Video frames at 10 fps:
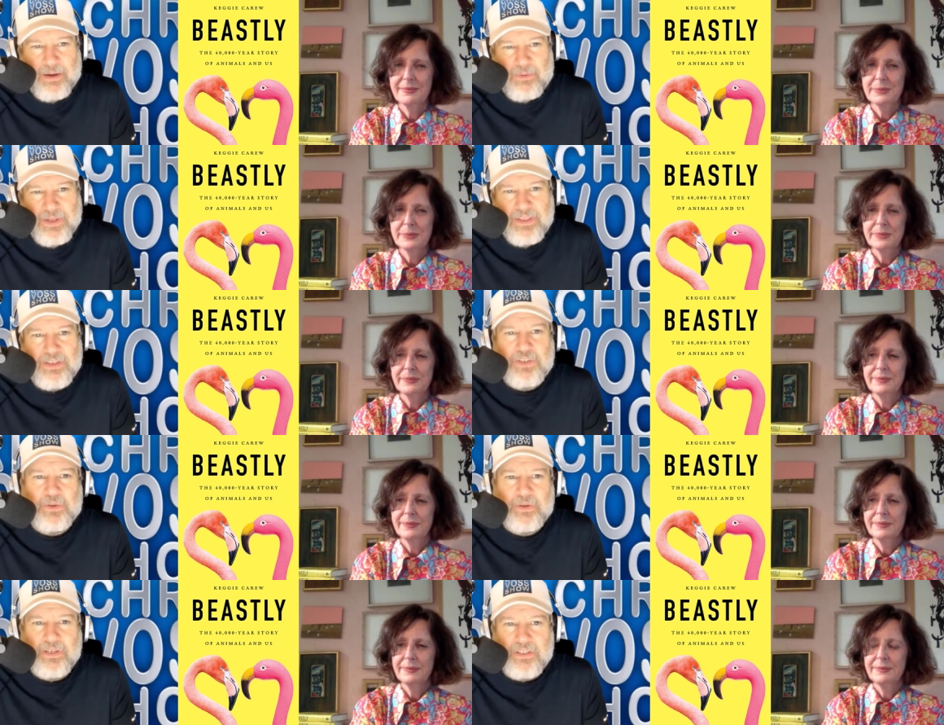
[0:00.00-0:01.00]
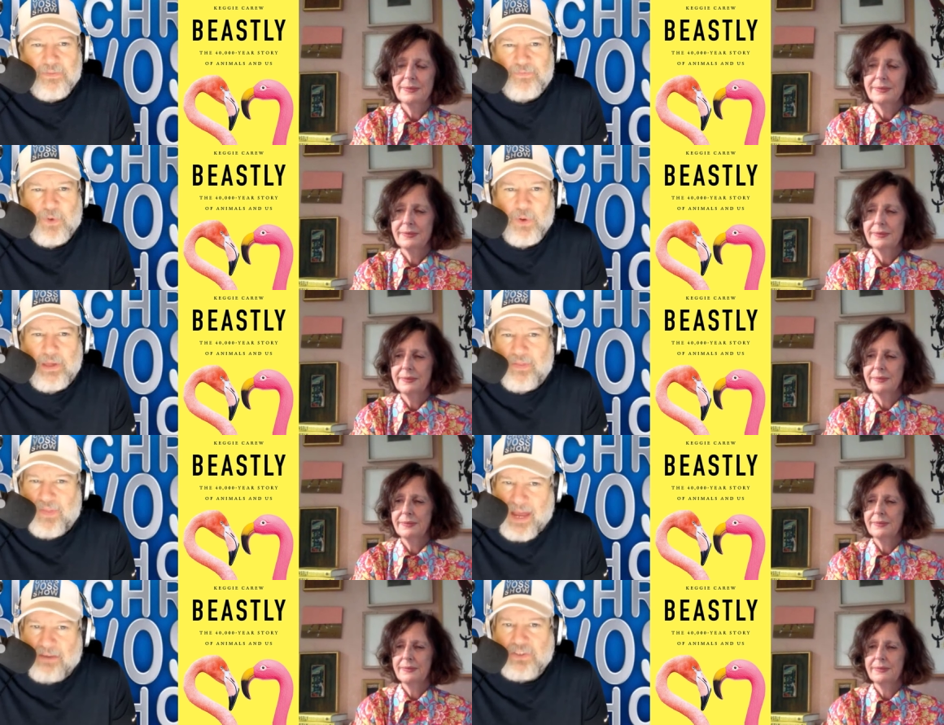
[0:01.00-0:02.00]
Speaker 1: what this story is—the forty
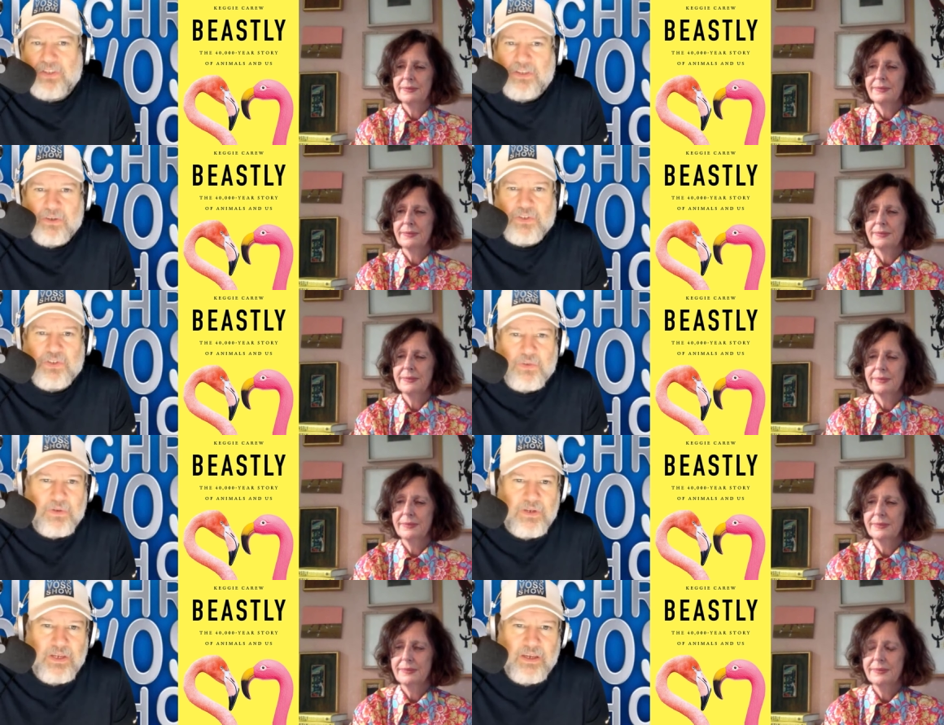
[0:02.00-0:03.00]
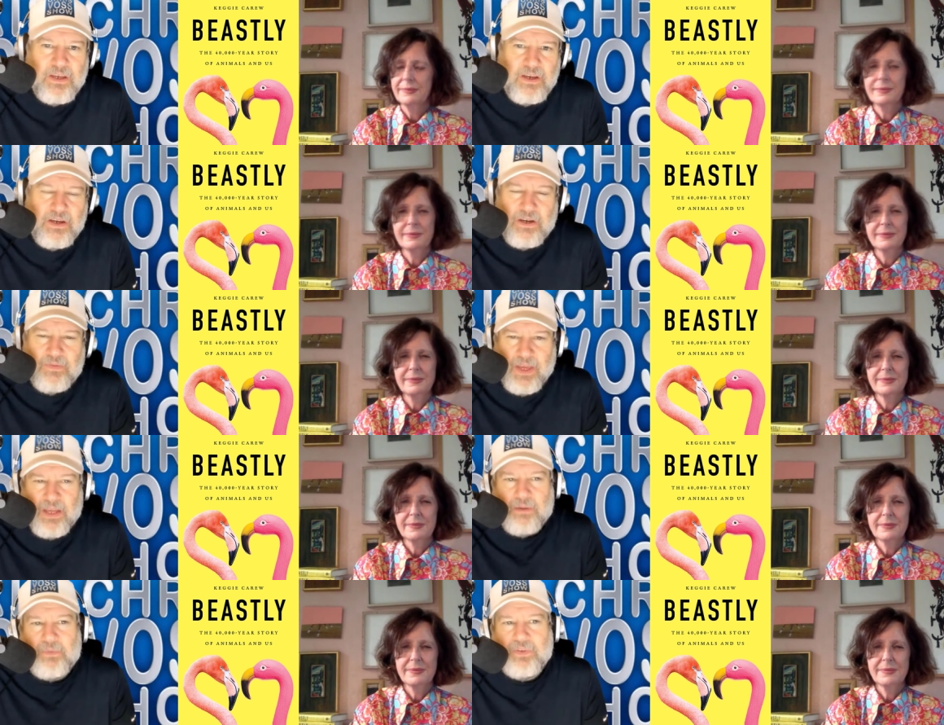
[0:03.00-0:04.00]
thousand year story of
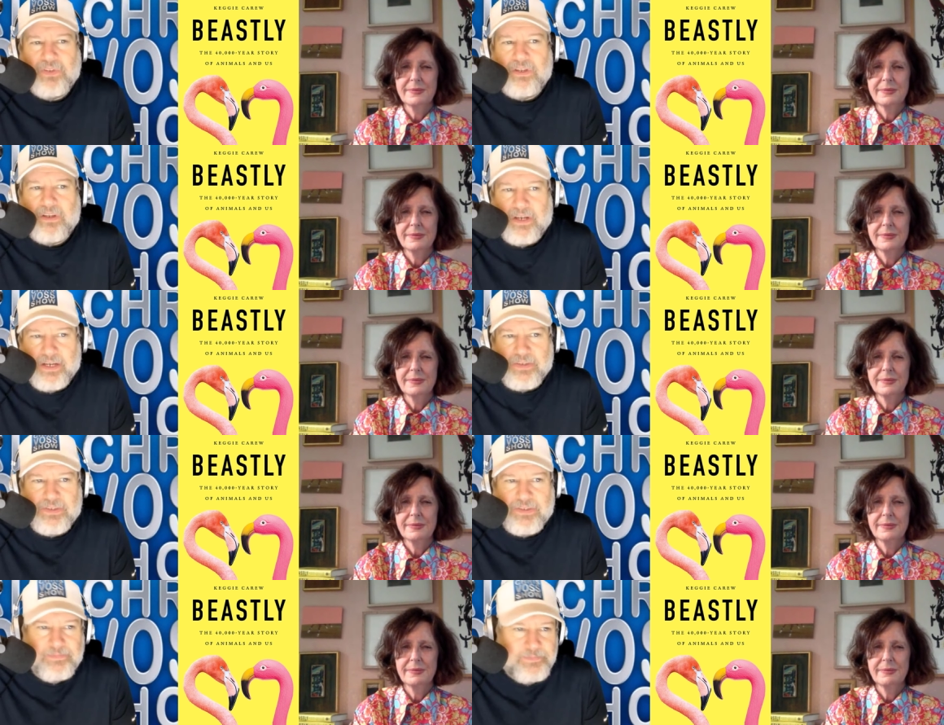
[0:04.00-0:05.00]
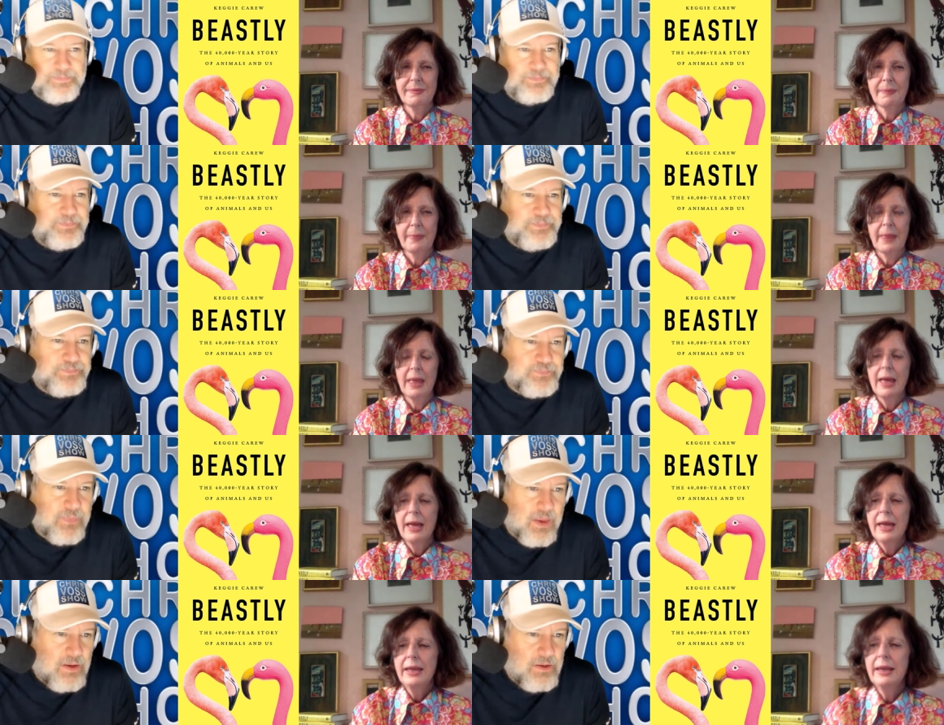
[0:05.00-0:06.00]
animals and us.
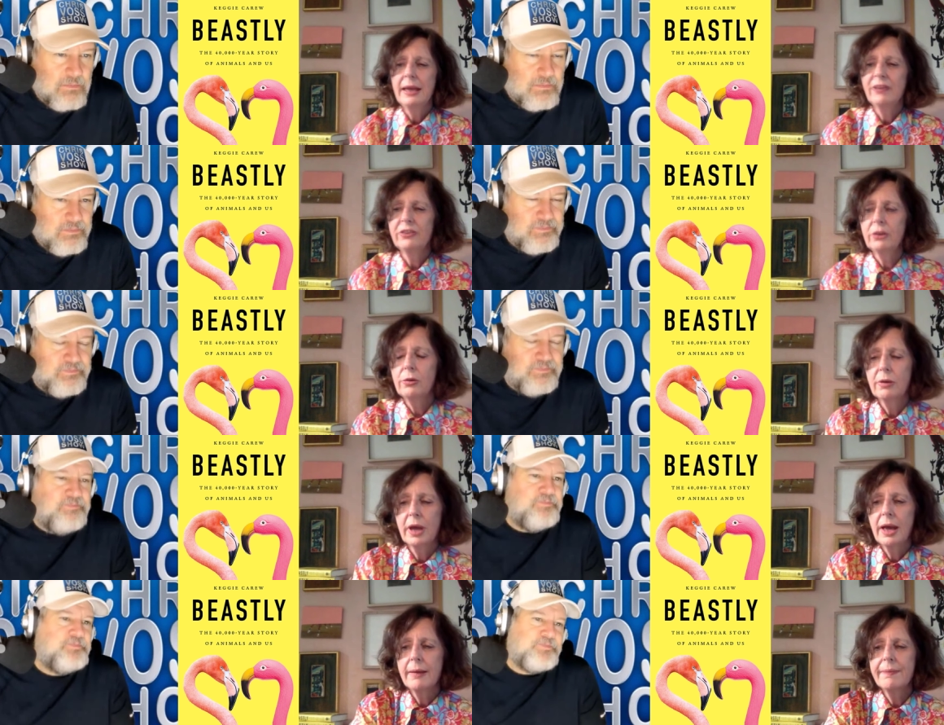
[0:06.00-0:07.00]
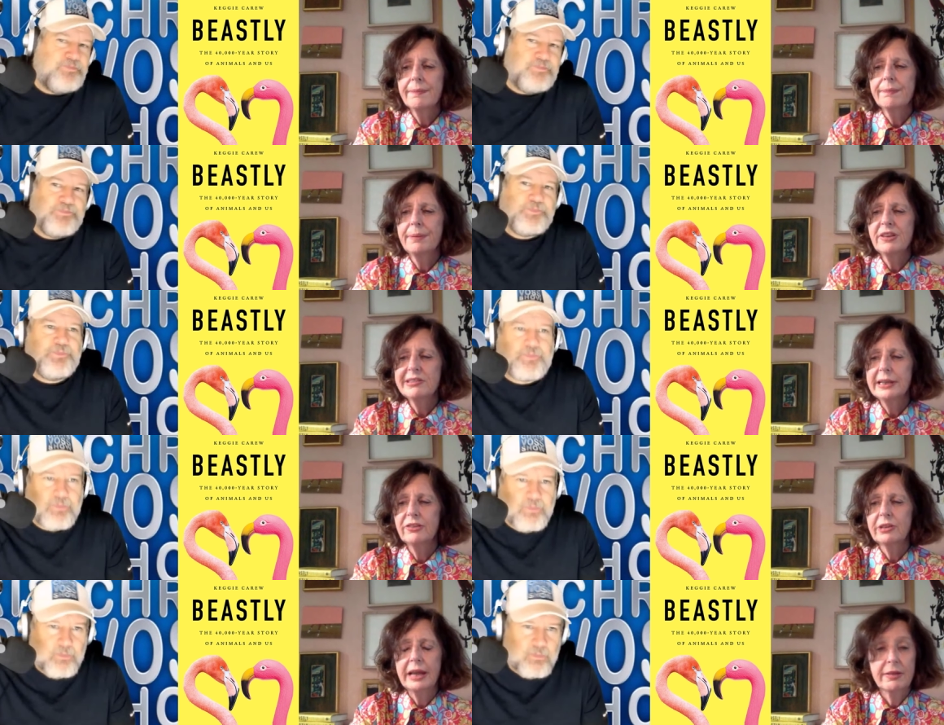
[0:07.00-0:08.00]
Speaker 2: Yeah, so um,
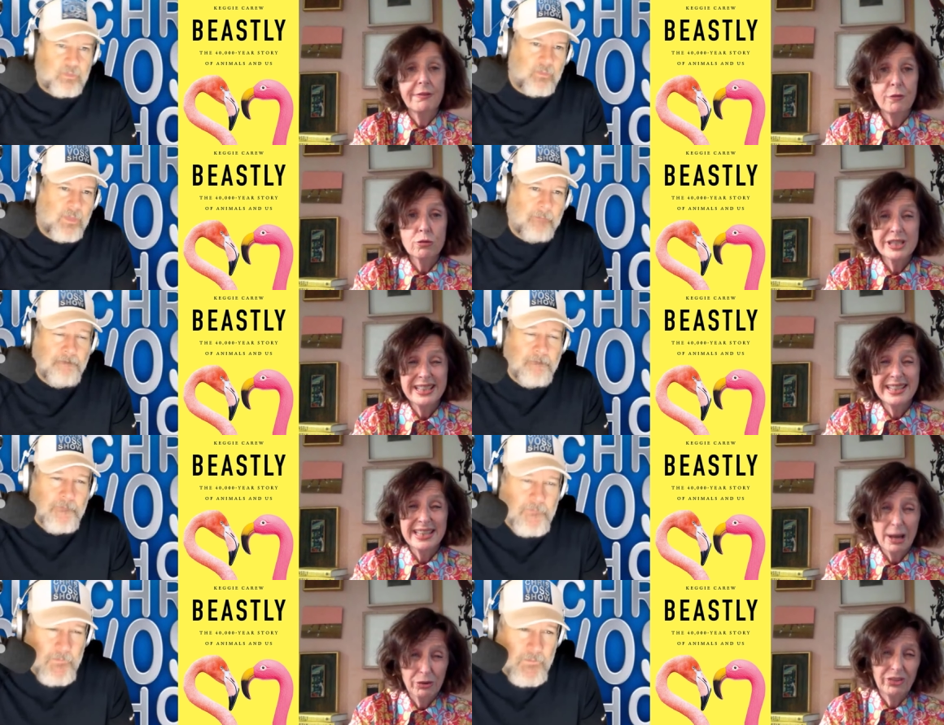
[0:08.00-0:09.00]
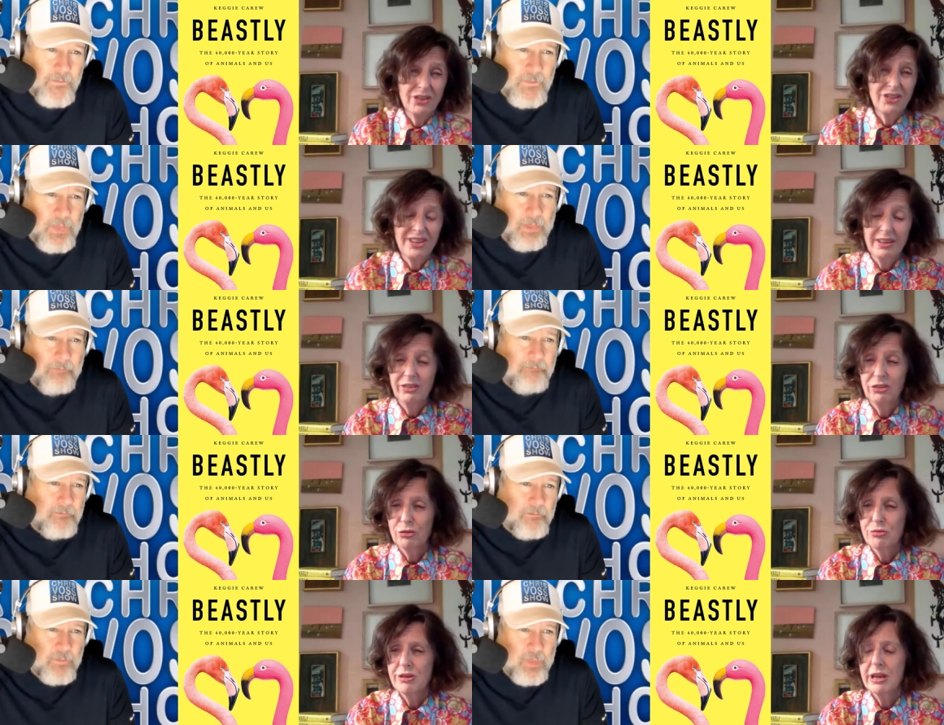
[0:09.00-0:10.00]
Beastly is like the 40,000 year
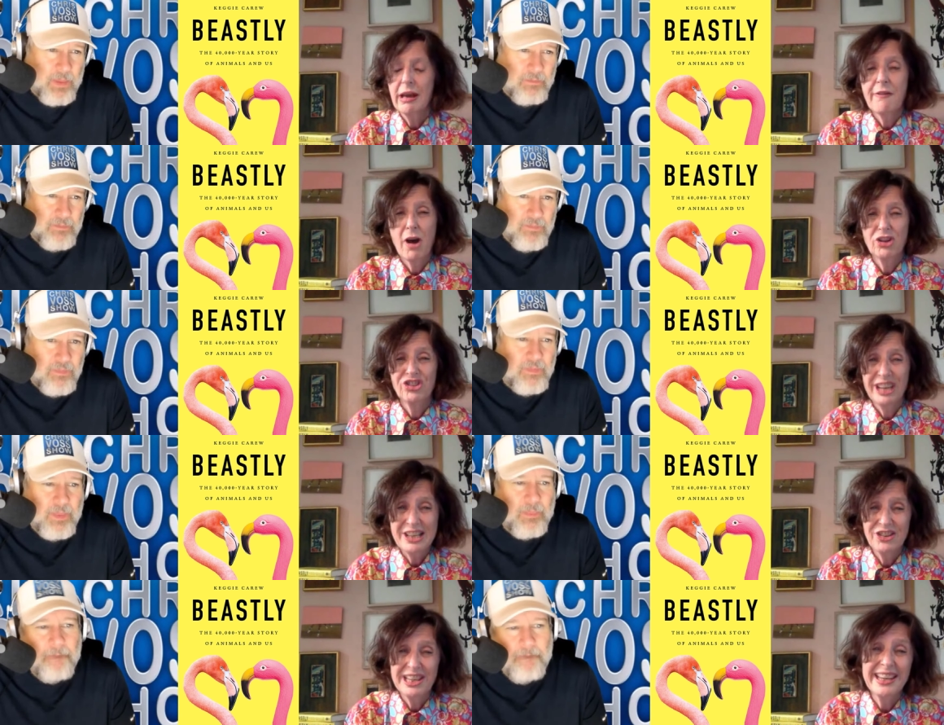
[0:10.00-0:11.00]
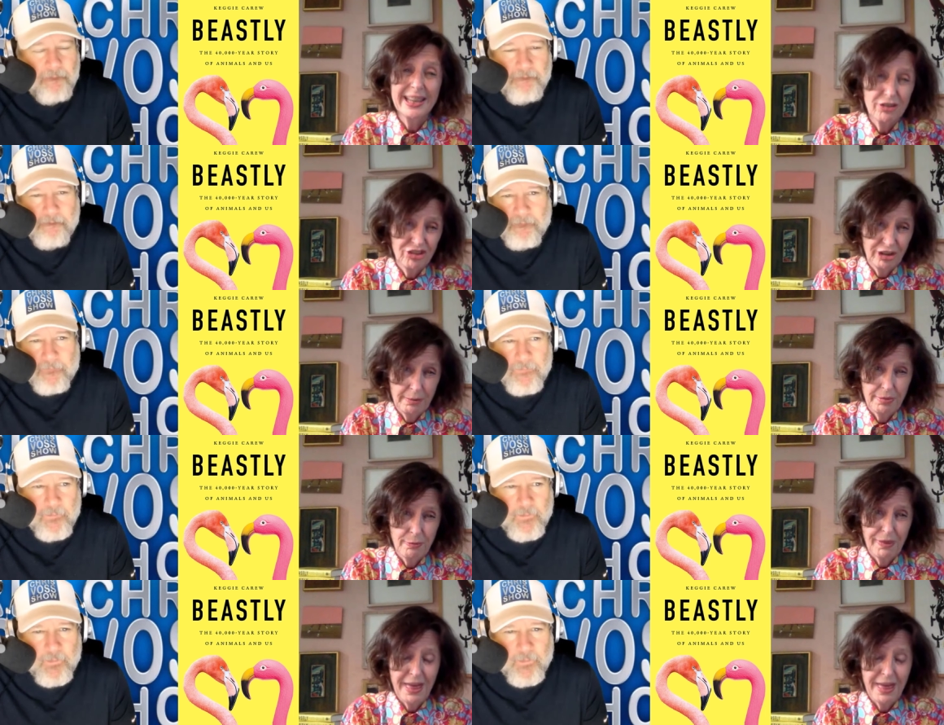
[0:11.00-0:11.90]
story of our changing kinship with